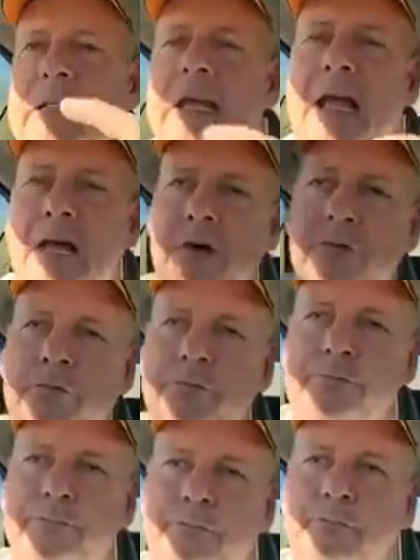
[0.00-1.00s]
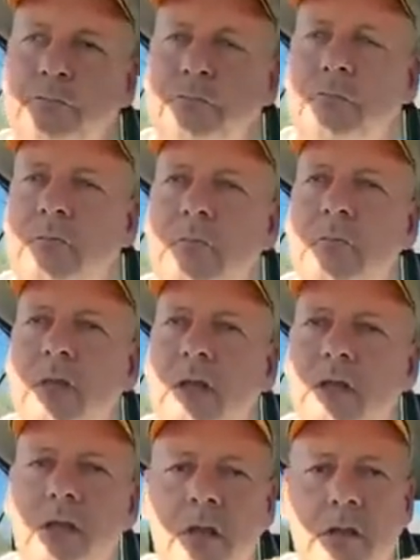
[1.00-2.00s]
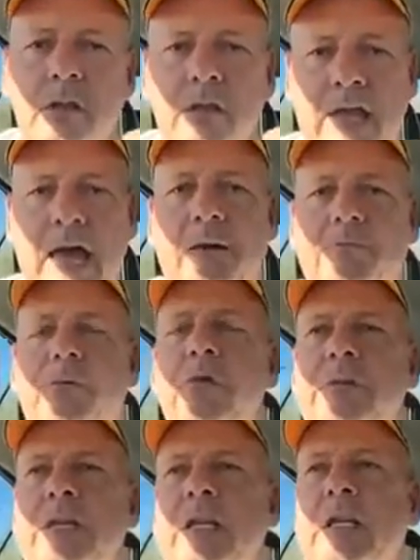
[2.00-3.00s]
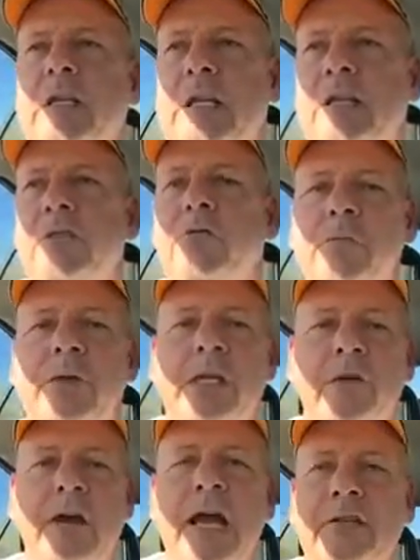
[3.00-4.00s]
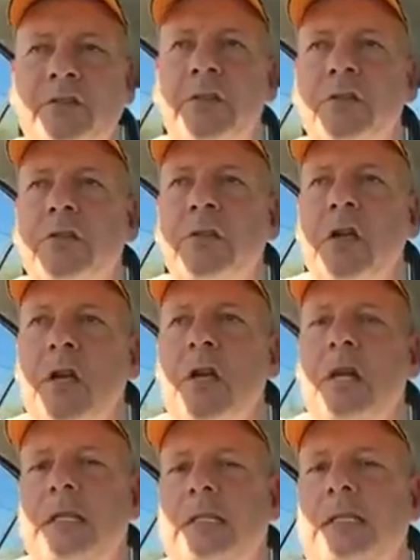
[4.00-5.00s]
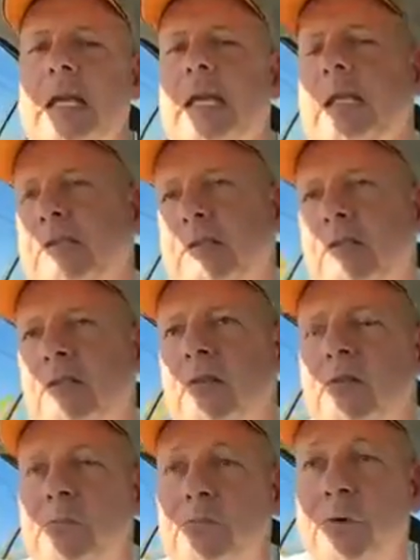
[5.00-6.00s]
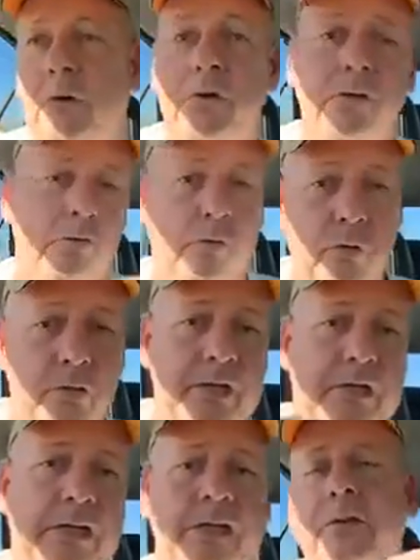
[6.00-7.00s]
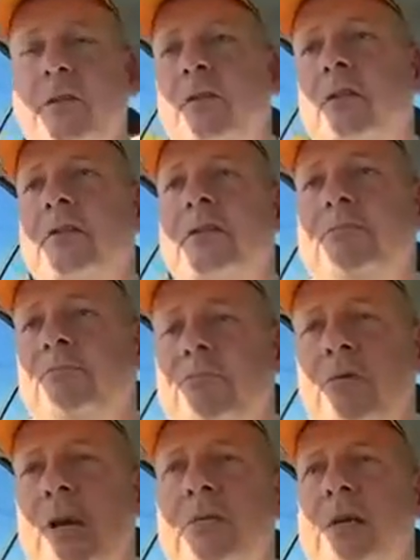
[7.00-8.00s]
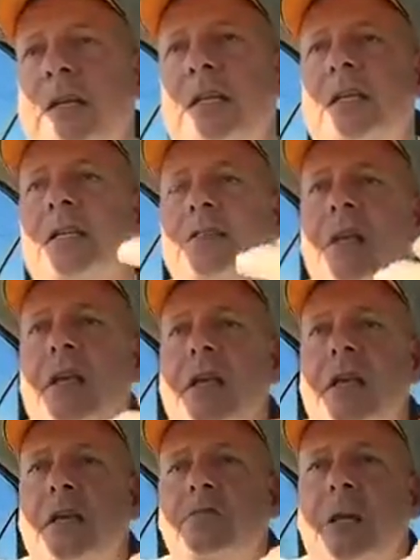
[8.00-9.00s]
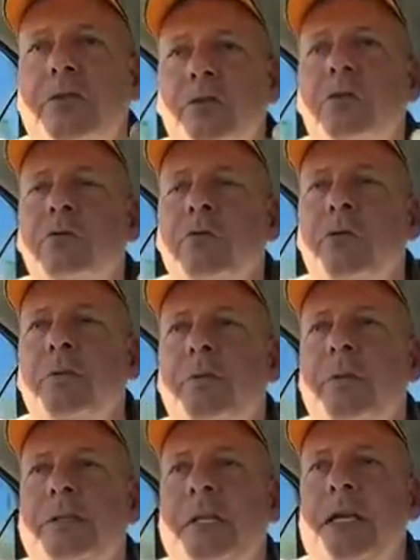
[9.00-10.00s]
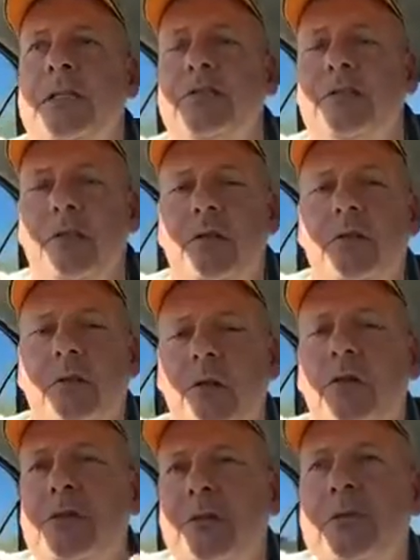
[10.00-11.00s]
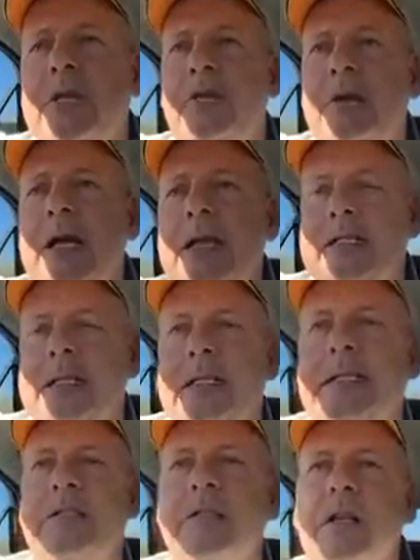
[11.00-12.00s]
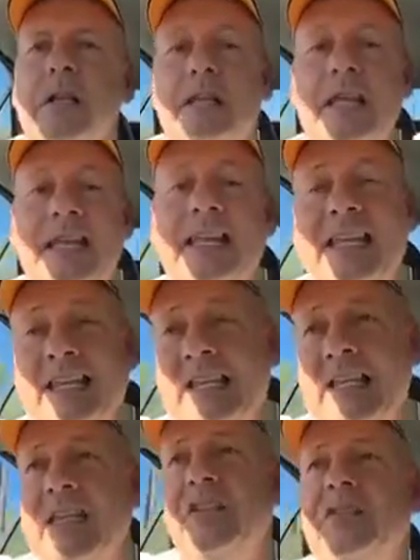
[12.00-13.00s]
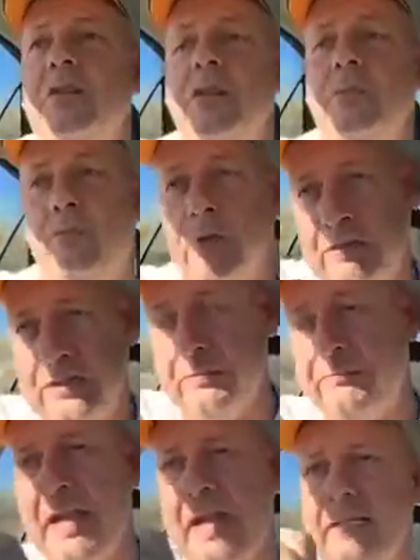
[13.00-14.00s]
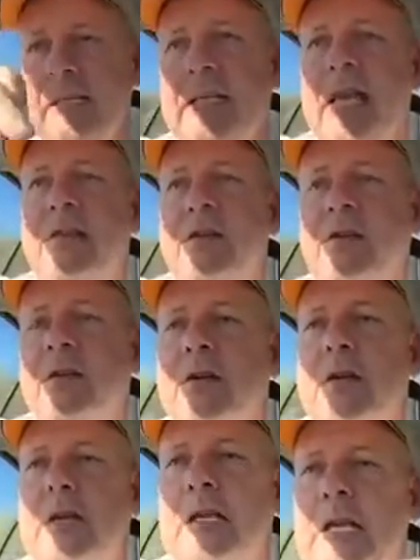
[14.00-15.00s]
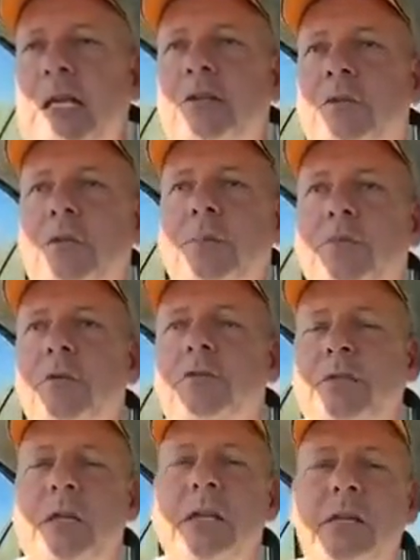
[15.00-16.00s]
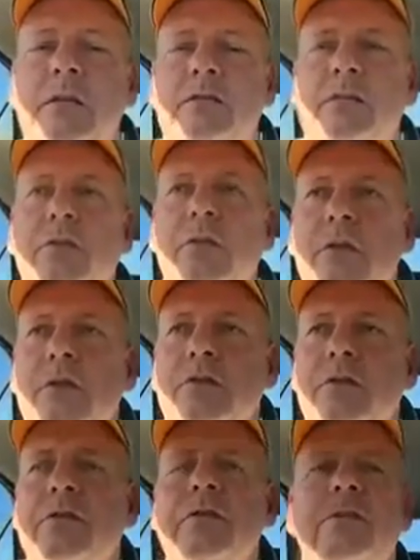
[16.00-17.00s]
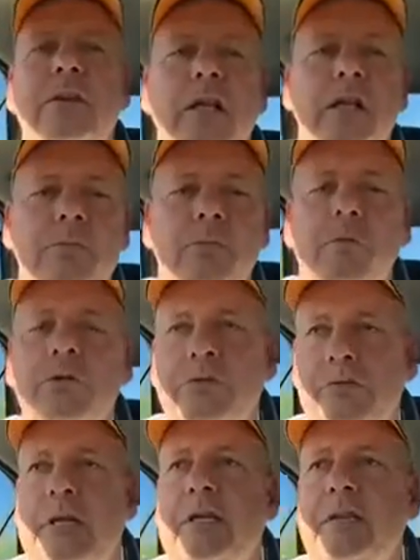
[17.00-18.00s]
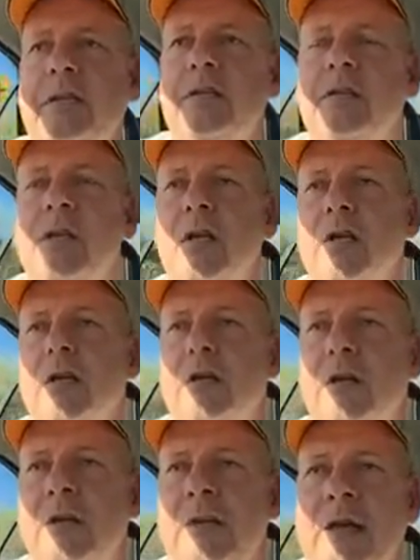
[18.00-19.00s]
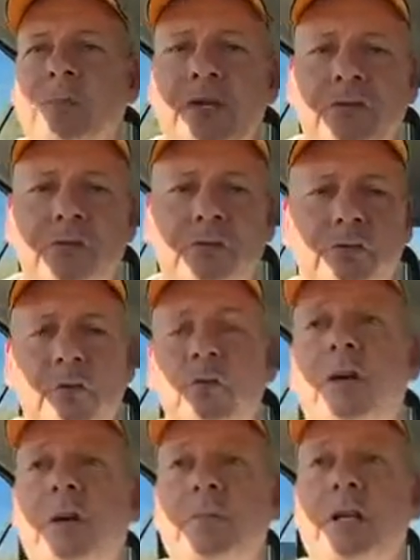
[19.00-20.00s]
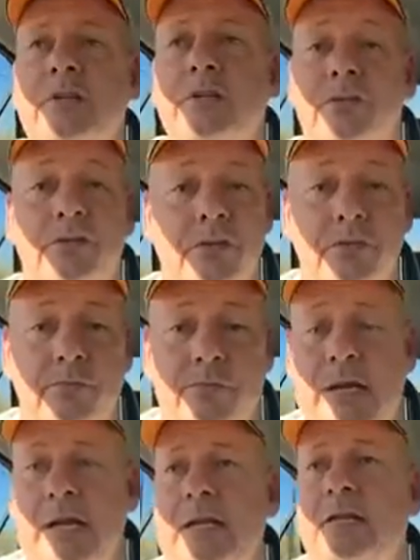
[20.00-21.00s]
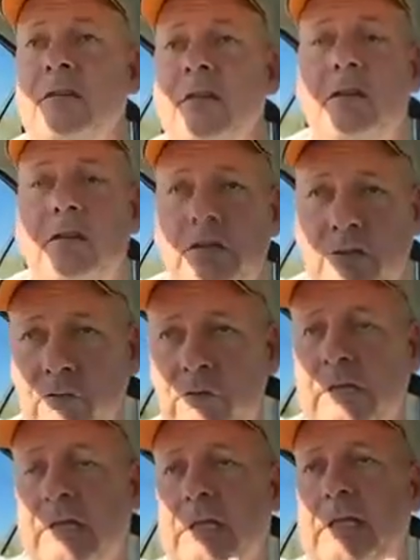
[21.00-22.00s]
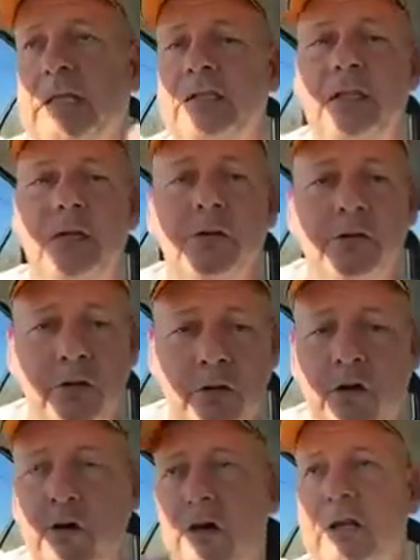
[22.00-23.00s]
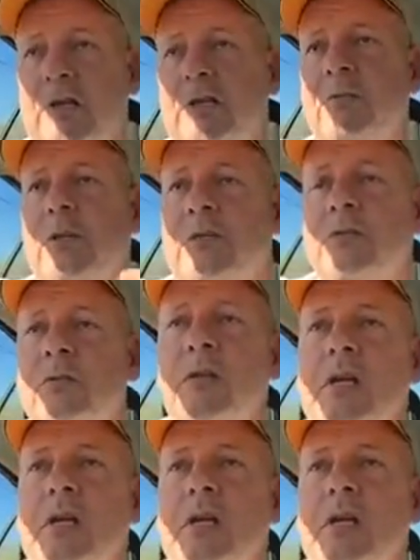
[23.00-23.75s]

down that protein into amino acids, takes per organ or whatever it is, muscle group, it takes those amino acids that it needs, puts them back together into a protein to develop or strengthen that muscle. So what are your muscles? Your brain is an organ that needs it. Your heart is a muscle.